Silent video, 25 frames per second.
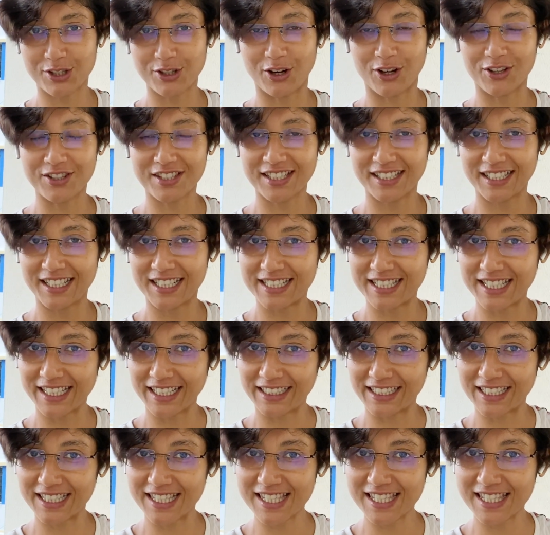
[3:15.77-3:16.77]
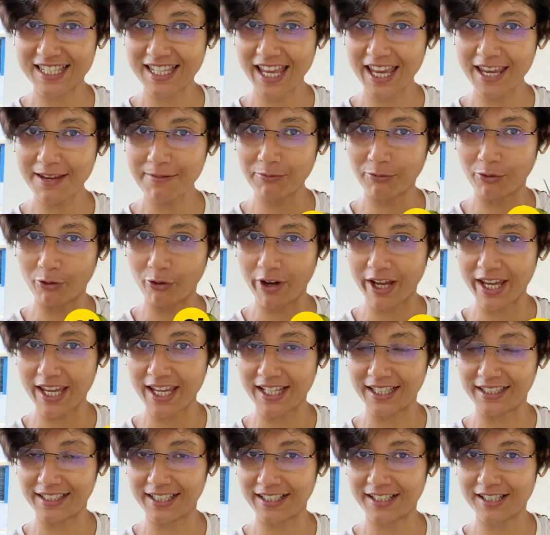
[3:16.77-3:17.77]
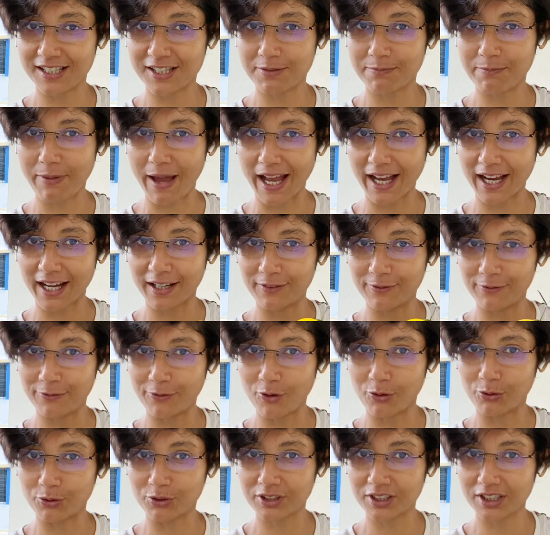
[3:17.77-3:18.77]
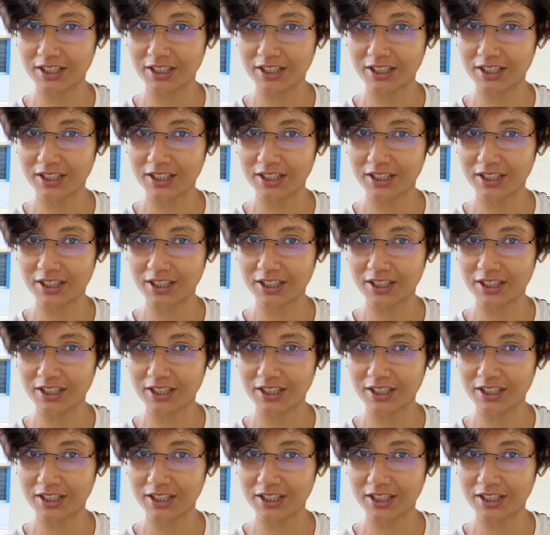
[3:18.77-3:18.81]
oscillating the same way, that is back and forth.